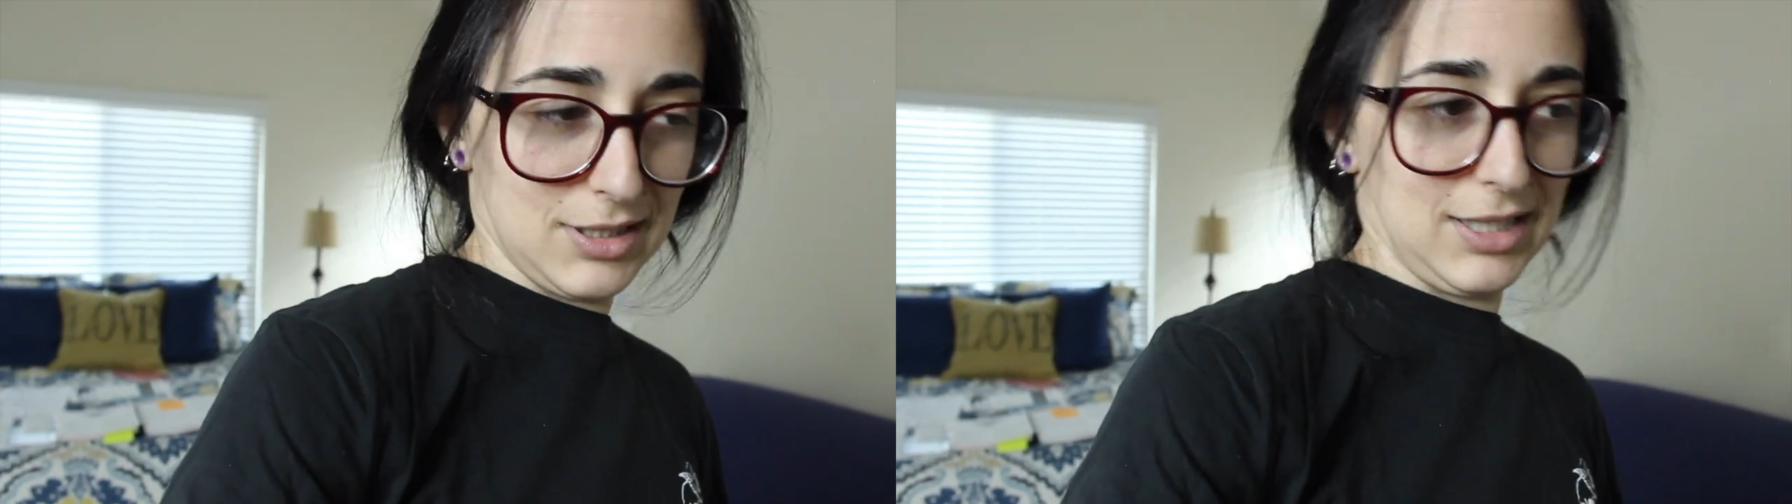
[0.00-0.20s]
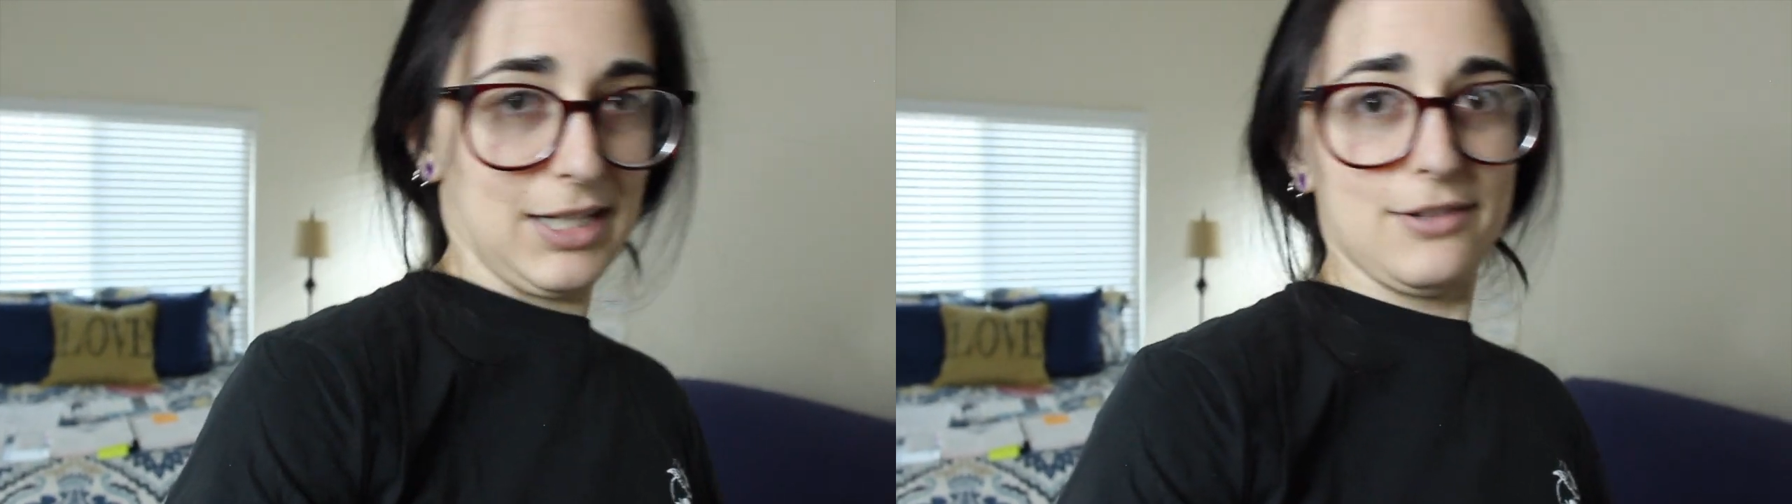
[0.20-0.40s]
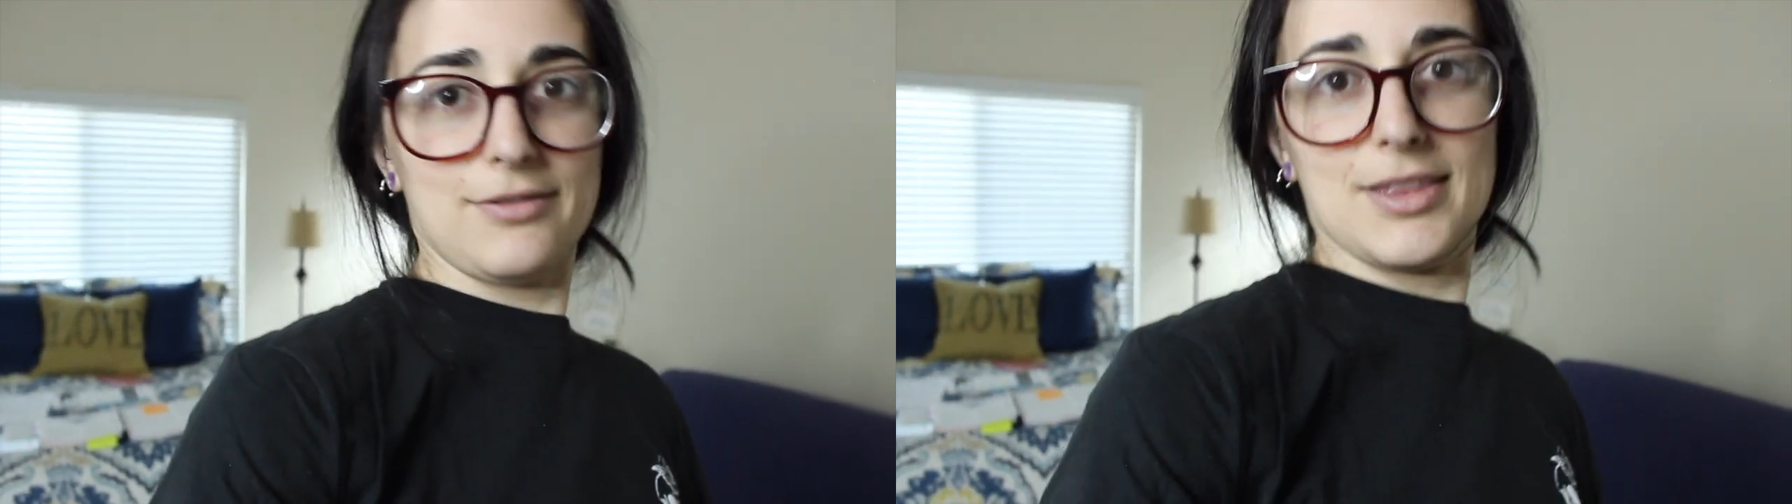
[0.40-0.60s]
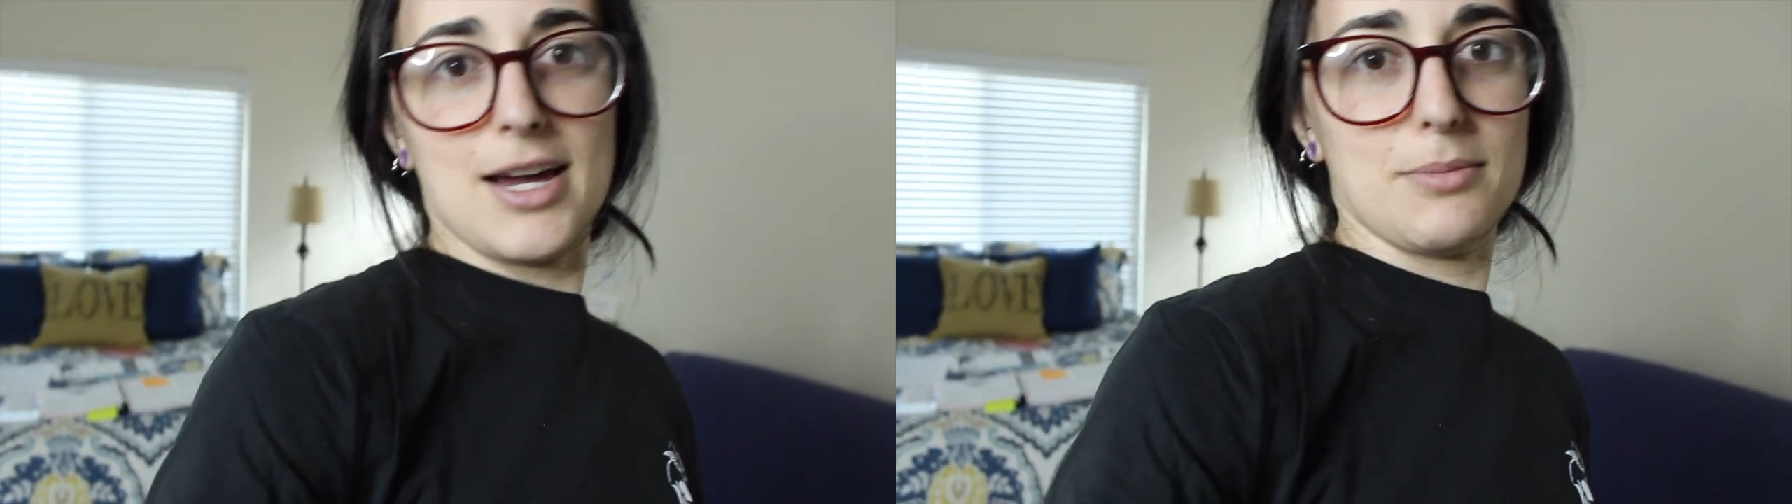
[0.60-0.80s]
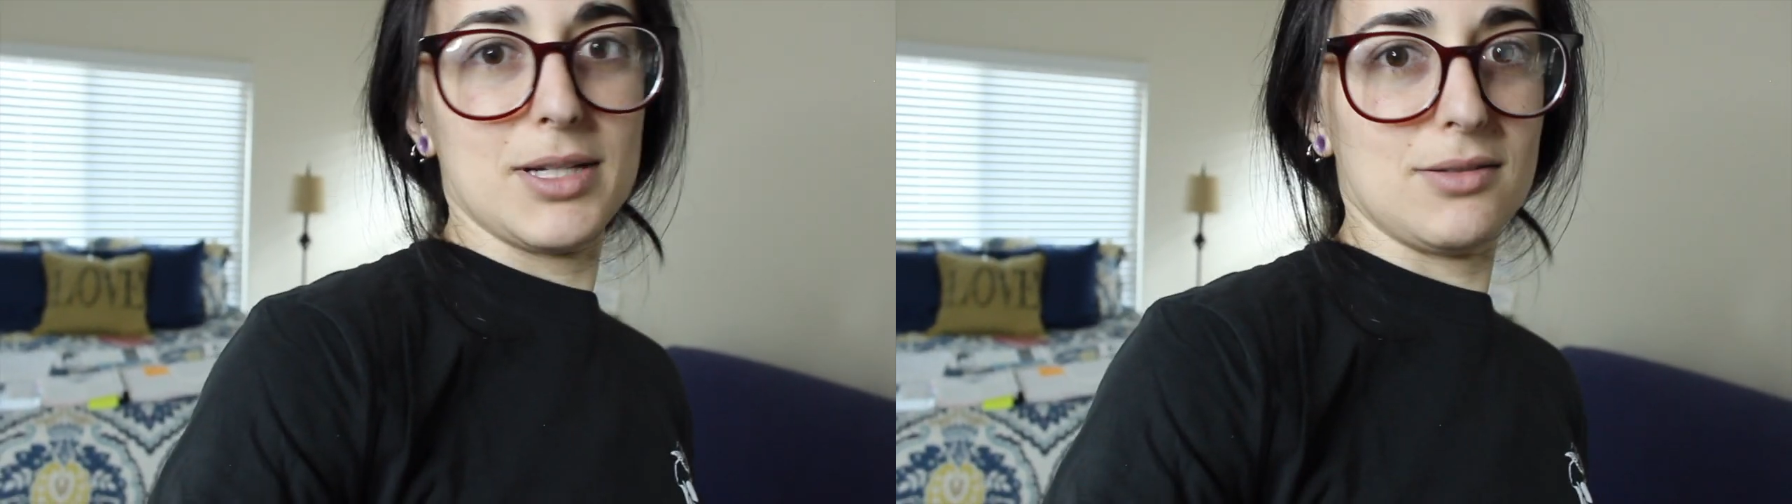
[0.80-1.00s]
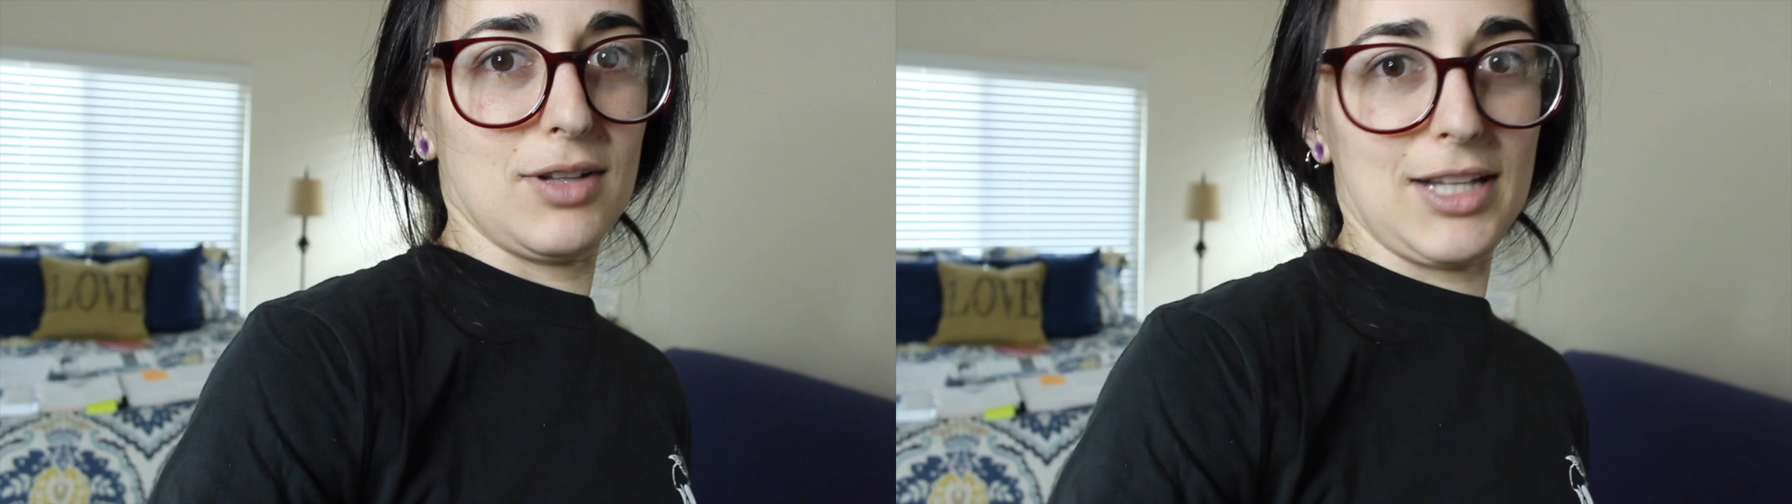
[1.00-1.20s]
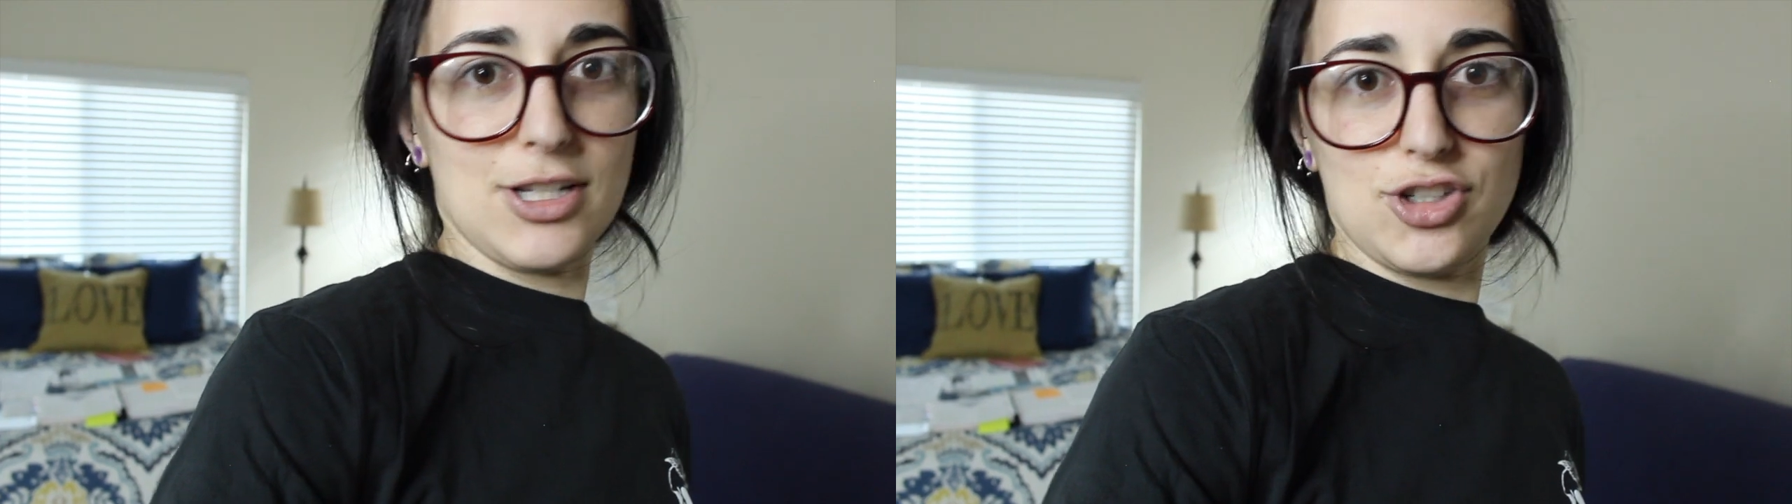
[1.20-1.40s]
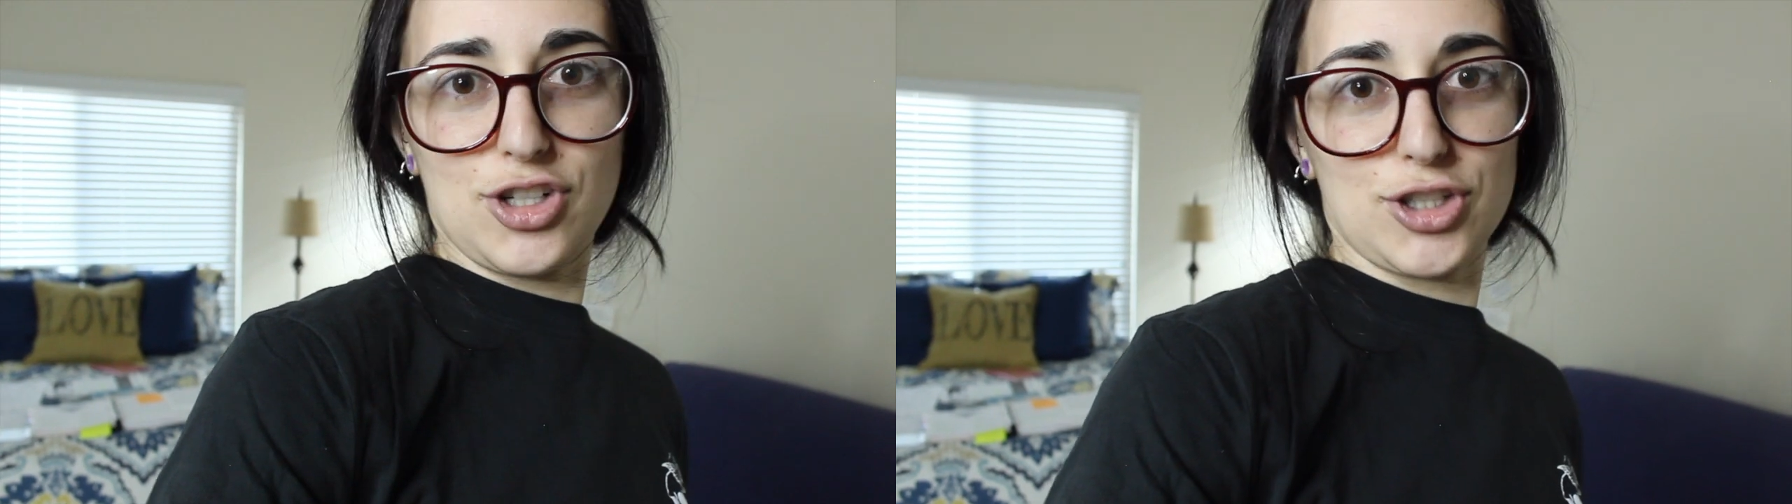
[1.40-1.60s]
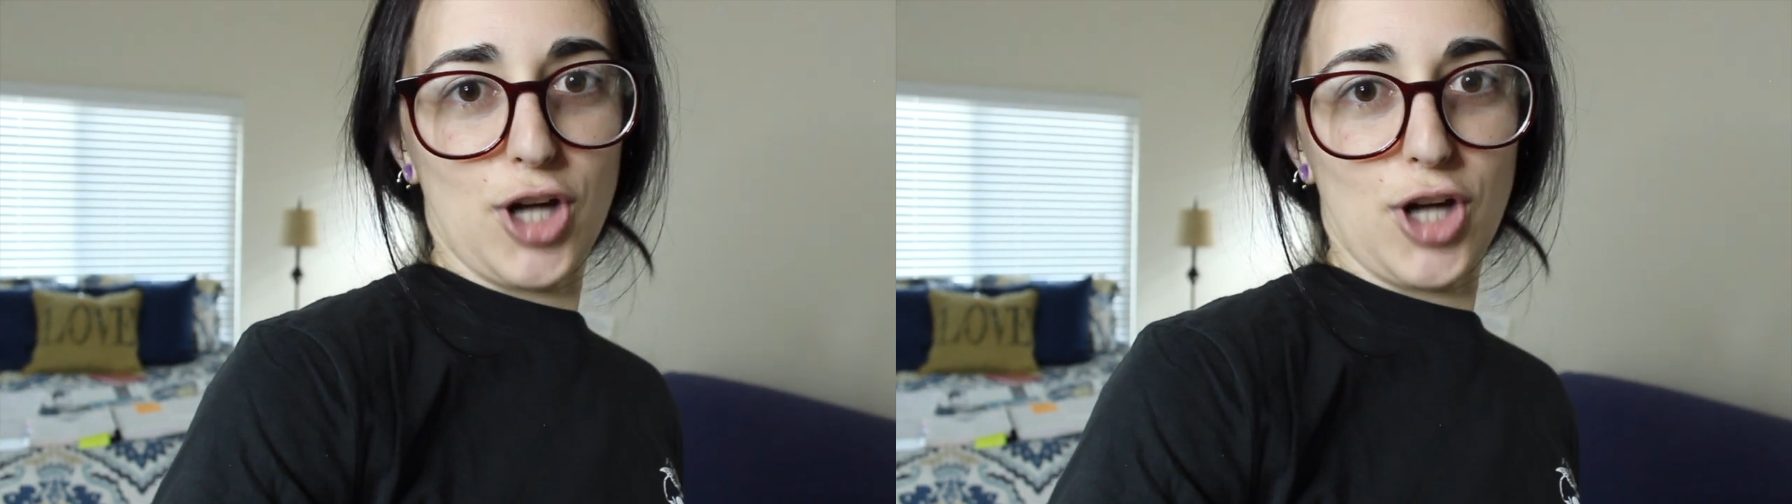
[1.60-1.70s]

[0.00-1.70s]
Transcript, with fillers: lift them and lunge your